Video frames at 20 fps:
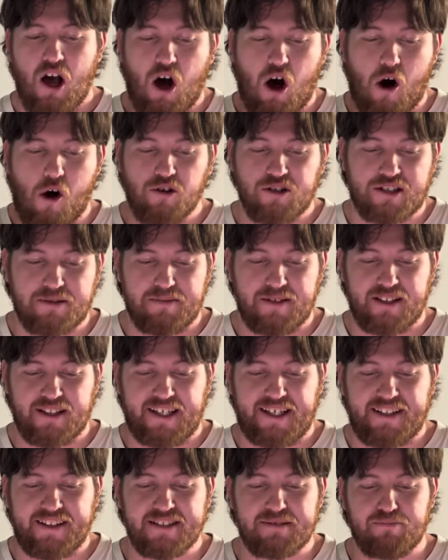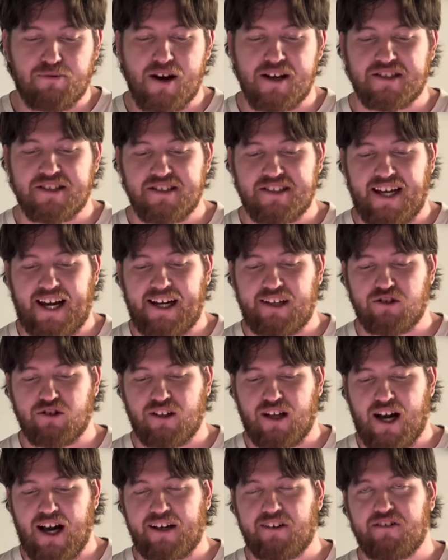Ultimately, this presentation
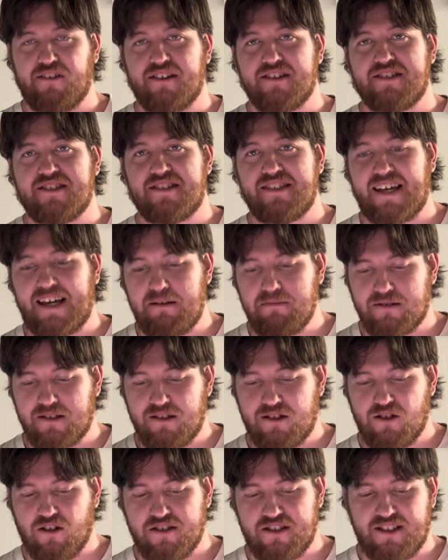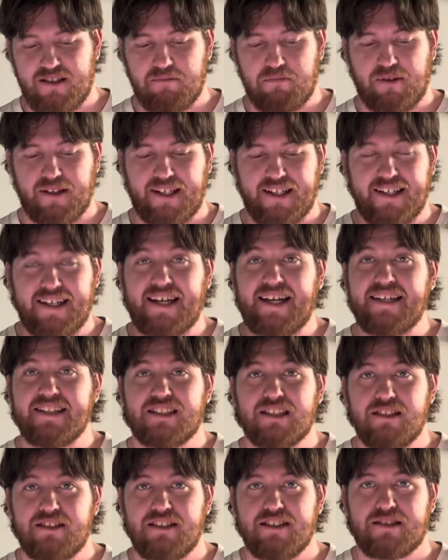will argue that STEAMs is not simply an
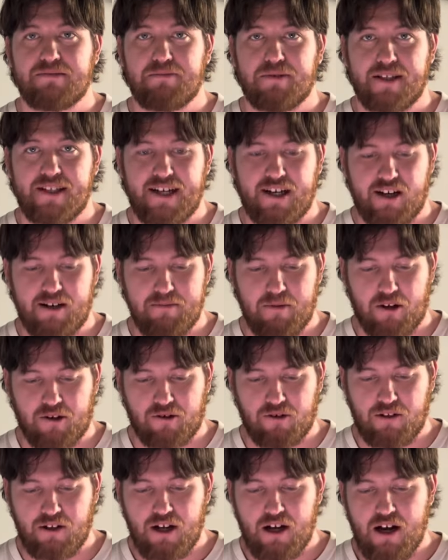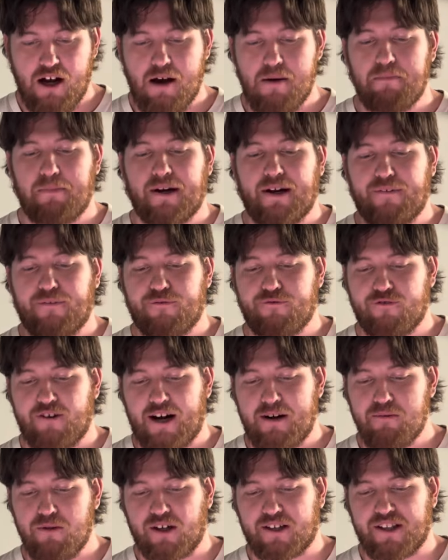interdisciplinary model, but a
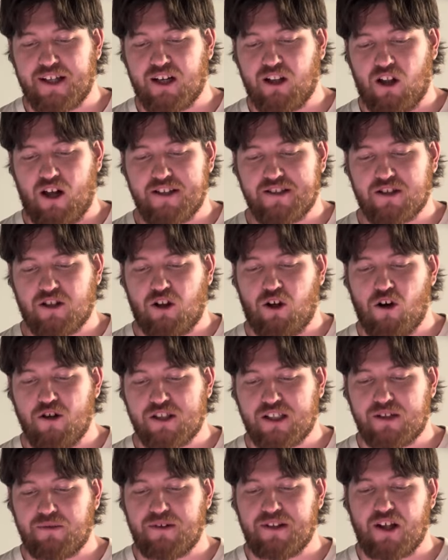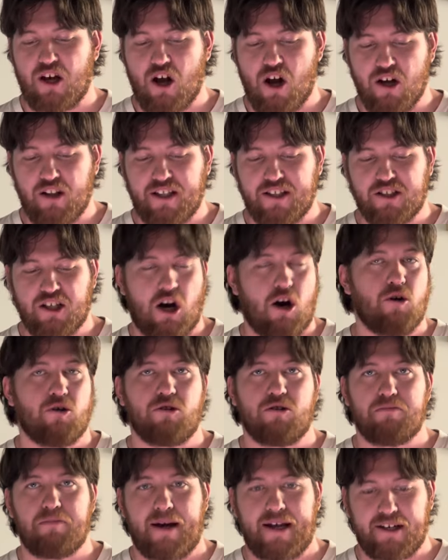framework that aligns closely with early
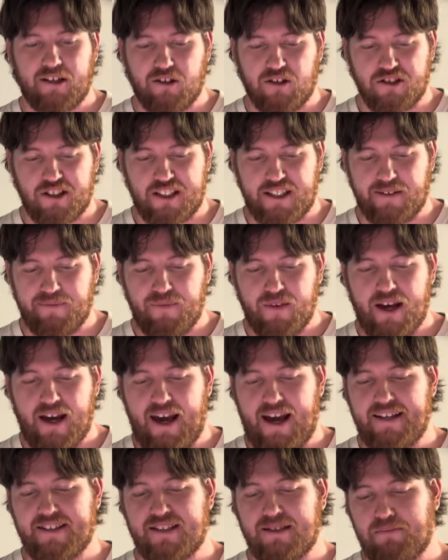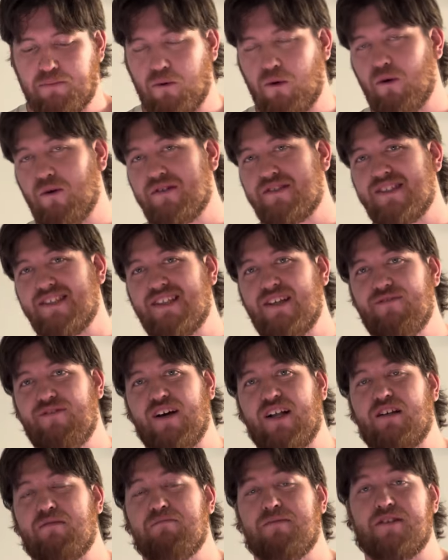childhood pedagogy and supports the
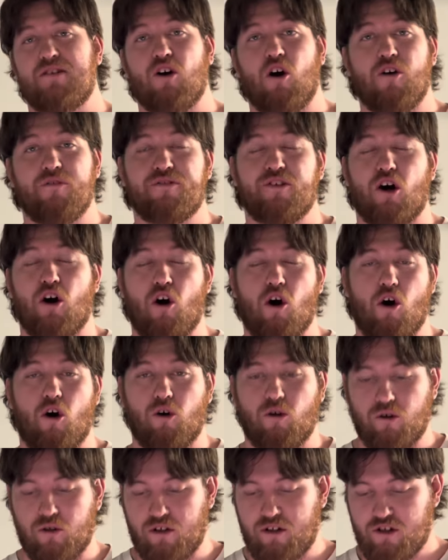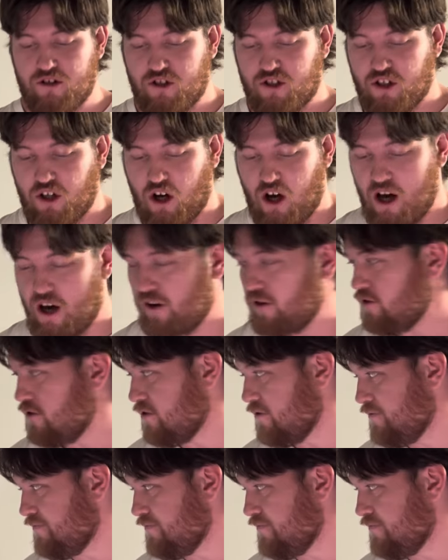development of the whole child.